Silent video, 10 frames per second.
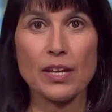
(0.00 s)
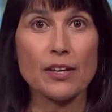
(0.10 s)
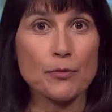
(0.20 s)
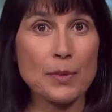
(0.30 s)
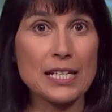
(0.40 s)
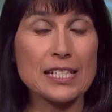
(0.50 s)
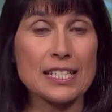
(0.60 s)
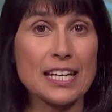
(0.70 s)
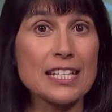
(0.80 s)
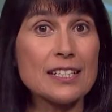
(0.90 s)
If meat is
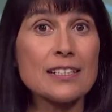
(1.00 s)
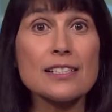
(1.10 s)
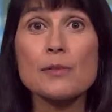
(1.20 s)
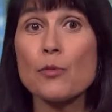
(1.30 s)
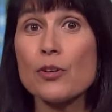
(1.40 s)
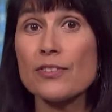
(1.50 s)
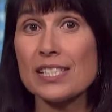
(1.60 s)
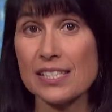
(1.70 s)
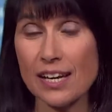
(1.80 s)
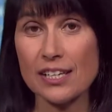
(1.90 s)
eaten, it's more of a
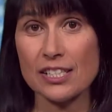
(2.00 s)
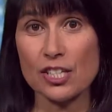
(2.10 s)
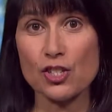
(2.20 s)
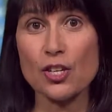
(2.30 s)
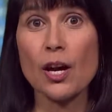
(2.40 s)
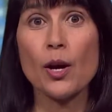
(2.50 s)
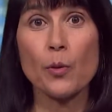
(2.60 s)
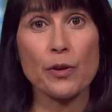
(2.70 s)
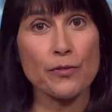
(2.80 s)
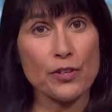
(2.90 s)
side dish,
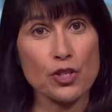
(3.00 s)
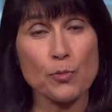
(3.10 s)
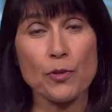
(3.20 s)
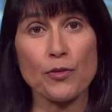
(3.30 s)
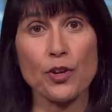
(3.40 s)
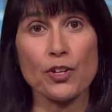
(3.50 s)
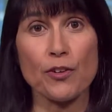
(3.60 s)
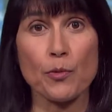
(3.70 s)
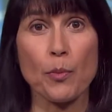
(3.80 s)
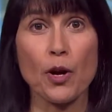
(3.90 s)
with fish preferred
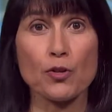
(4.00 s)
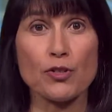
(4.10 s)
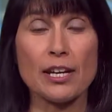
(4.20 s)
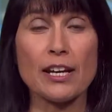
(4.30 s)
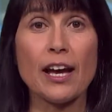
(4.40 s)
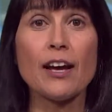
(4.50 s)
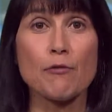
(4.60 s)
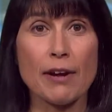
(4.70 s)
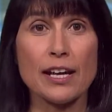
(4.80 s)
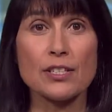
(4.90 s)
over poultry,
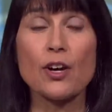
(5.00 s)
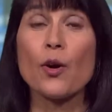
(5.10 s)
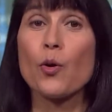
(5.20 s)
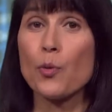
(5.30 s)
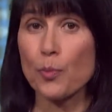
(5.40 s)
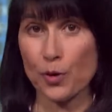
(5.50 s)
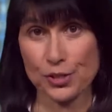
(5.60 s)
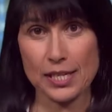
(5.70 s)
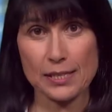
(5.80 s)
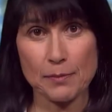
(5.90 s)
red or
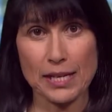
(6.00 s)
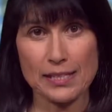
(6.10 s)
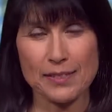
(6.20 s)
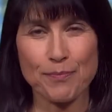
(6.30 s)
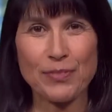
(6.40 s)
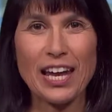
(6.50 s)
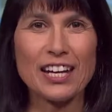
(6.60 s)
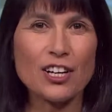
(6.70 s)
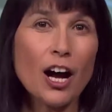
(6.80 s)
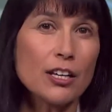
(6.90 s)
processed meats.
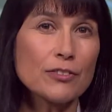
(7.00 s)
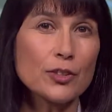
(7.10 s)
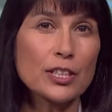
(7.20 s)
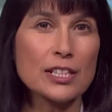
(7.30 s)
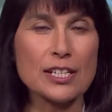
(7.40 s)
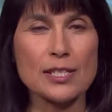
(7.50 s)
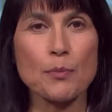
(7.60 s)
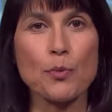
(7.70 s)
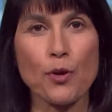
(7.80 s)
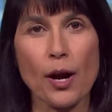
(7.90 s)
And olive oil is the
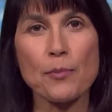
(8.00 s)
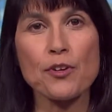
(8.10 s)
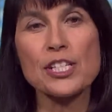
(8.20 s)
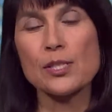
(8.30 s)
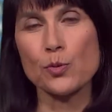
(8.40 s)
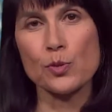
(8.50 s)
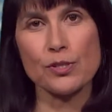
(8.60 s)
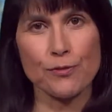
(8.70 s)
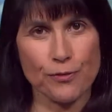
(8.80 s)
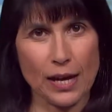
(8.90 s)
primary source
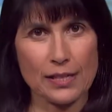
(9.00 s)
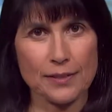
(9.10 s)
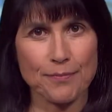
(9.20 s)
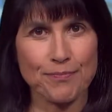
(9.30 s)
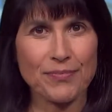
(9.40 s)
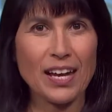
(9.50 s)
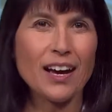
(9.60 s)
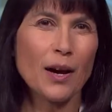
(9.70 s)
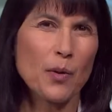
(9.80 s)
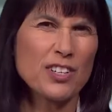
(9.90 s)
of fat.
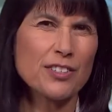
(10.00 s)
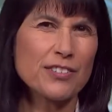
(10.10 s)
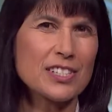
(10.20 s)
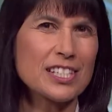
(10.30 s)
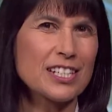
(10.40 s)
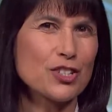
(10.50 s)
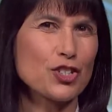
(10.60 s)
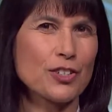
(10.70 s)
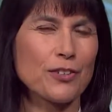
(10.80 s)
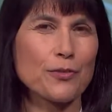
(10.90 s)
I wonder if this
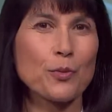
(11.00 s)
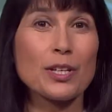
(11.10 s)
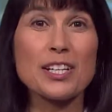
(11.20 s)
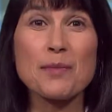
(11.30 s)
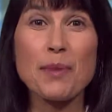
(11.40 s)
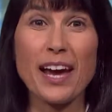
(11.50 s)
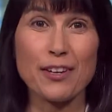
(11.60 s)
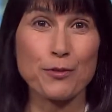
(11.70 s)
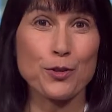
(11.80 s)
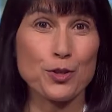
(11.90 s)
initiative will
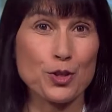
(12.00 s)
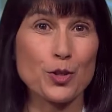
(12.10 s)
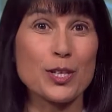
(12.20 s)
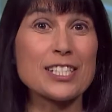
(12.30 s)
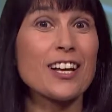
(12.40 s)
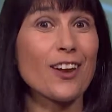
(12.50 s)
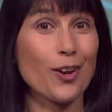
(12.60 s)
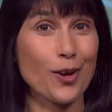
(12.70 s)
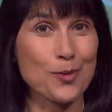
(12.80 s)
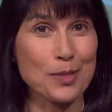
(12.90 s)
impact food choice
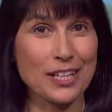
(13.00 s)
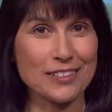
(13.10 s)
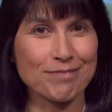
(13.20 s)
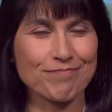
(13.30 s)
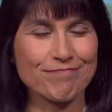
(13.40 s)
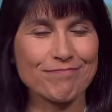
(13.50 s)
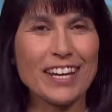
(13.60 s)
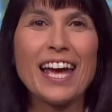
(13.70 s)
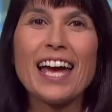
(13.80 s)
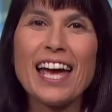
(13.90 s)
globally.
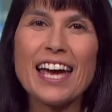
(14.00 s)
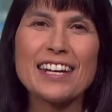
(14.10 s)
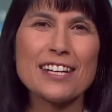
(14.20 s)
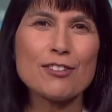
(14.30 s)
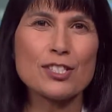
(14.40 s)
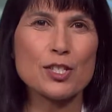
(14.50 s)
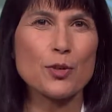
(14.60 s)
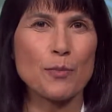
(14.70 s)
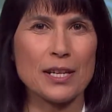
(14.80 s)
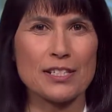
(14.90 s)
Adherence to
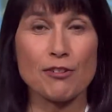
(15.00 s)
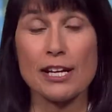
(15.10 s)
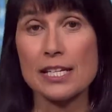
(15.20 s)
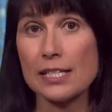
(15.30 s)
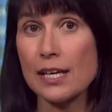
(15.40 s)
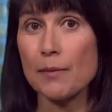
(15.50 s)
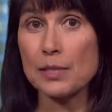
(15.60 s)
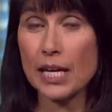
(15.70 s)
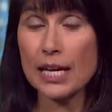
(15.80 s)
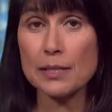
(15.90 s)
a Mediterranean type
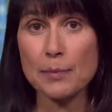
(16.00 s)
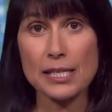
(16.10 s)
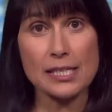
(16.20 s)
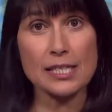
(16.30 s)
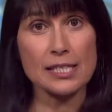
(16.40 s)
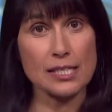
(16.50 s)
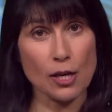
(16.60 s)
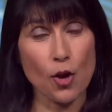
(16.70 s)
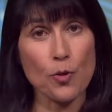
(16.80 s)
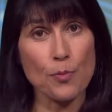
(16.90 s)
diet appears to
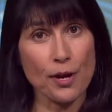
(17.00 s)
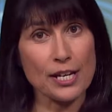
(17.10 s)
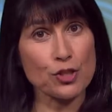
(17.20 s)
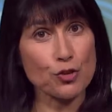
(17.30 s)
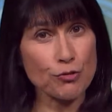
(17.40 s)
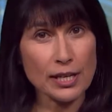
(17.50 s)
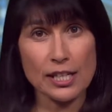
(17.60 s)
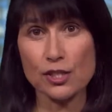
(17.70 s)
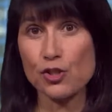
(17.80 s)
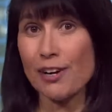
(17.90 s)
slow brain
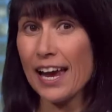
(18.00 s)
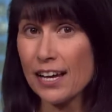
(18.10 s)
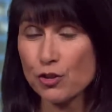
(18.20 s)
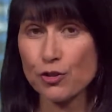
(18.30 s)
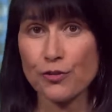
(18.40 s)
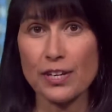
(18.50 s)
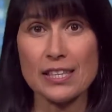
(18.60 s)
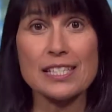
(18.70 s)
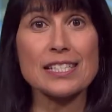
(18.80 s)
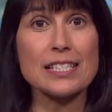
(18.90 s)
shrinkage or atrophy
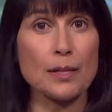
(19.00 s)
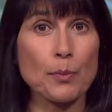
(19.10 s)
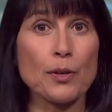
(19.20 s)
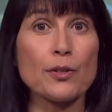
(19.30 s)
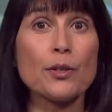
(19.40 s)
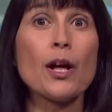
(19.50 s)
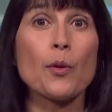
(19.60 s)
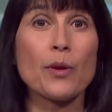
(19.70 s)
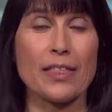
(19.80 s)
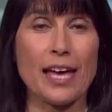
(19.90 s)
that's typical
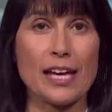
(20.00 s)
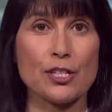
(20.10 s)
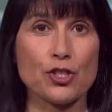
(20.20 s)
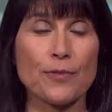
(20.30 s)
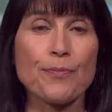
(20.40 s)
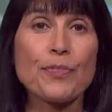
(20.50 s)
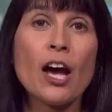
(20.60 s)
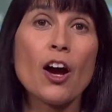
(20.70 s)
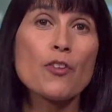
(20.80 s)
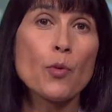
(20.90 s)
with age.
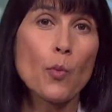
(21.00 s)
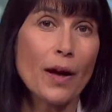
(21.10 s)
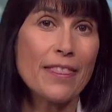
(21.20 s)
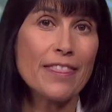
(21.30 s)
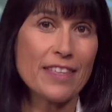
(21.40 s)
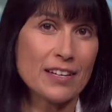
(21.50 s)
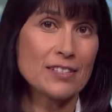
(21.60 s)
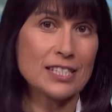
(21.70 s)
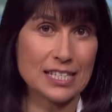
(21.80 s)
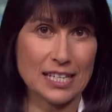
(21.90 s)
Over
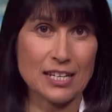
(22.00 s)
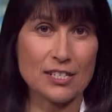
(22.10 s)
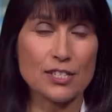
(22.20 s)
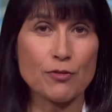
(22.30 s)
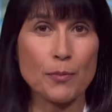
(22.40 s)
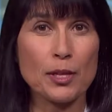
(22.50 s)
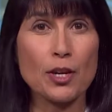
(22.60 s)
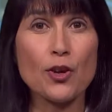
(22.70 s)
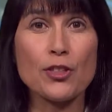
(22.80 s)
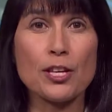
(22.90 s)
1,000 seniors from the
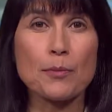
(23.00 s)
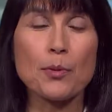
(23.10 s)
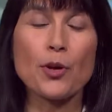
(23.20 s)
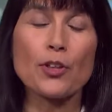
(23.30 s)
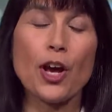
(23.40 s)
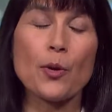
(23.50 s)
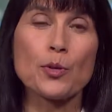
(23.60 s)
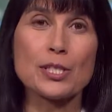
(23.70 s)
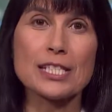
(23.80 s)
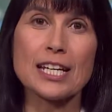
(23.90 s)
Lothian Birth
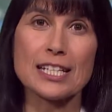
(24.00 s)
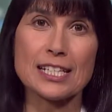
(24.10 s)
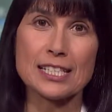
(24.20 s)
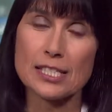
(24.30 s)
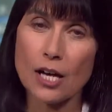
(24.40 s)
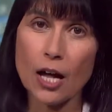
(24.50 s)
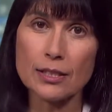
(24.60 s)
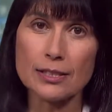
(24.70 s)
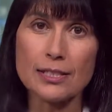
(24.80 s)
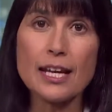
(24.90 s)
Cohort study in
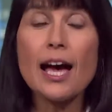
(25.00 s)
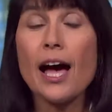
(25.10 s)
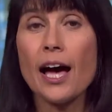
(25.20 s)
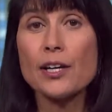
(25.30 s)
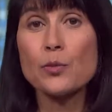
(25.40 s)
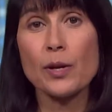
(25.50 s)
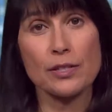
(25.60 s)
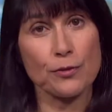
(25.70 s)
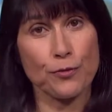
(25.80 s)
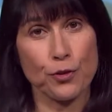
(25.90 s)
Scotland
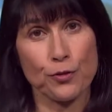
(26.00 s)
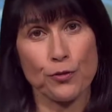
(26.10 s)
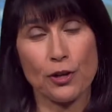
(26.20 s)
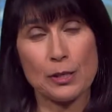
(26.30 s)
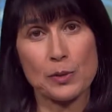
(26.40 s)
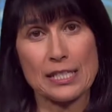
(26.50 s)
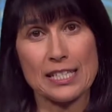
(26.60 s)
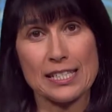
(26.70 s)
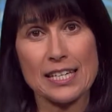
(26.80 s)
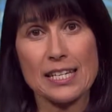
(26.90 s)
underwent food frequency
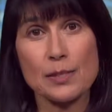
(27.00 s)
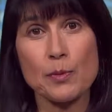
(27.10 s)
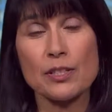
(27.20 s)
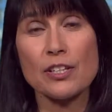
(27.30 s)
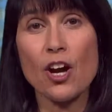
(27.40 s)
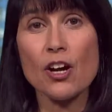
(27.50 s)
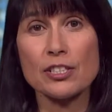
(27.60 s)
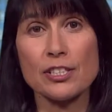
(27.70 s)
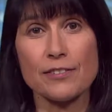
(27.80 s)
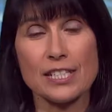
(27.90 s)
assessment,
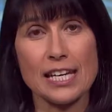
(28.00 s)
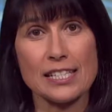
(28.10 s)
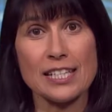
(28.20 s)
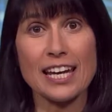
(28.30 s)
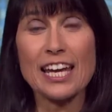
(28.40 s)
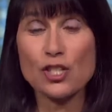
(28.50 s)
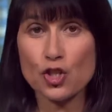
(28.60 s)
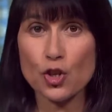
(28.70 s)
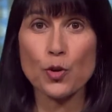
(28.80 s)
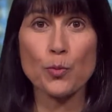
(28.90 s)
cognitive testing and
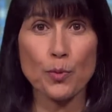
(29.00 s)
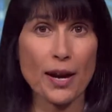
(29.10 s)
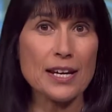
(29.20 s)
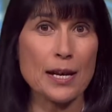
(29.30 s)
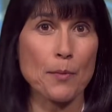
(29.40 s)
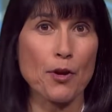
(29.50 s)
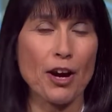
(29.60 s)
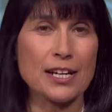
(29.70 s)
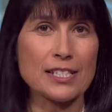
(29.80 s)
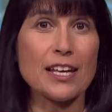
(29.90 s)
2 brain
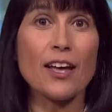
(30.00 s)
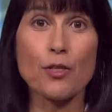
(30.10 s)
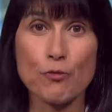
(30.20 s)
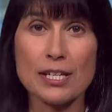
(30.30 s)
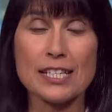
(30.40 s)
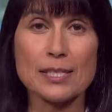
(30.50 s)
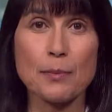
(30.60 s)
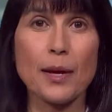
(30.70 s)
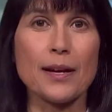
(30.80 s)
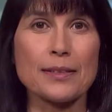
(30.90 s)
MRIs 3 years
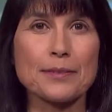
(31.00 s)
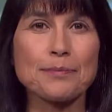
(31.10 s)
apart.